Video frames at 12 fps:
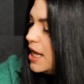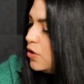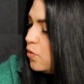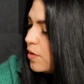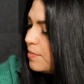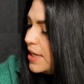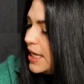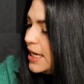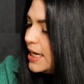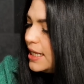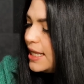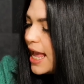
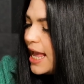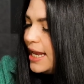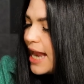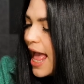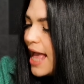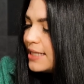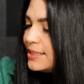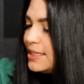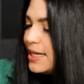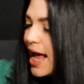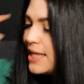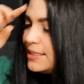Normead gain X
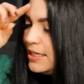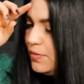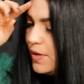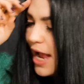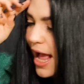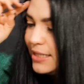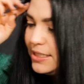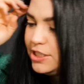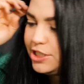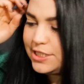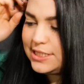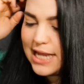tenacity, where X is
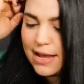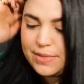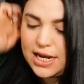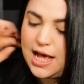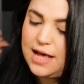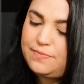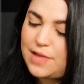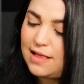your stamina.